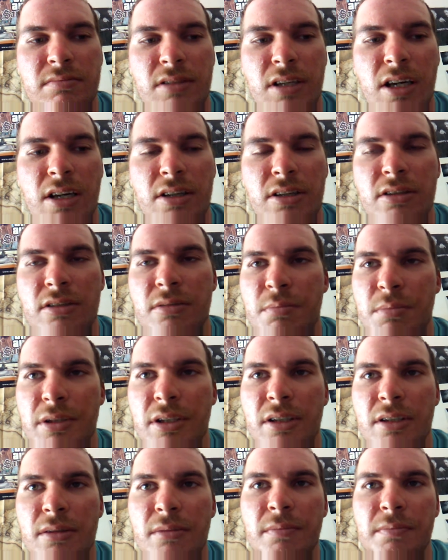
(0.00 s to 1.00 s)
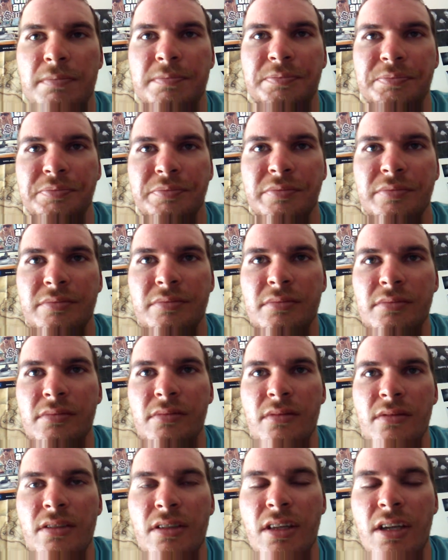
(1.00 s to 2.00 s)
got a good beat.
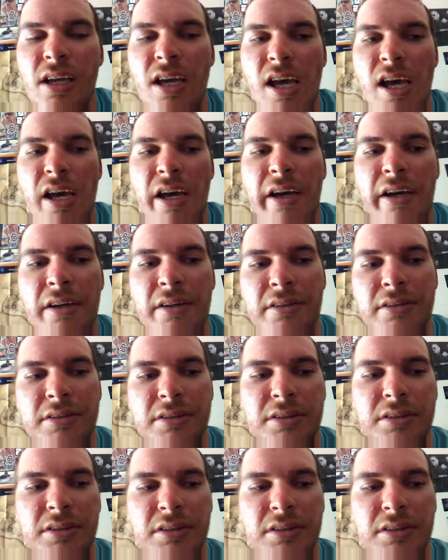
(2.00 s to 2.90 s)
And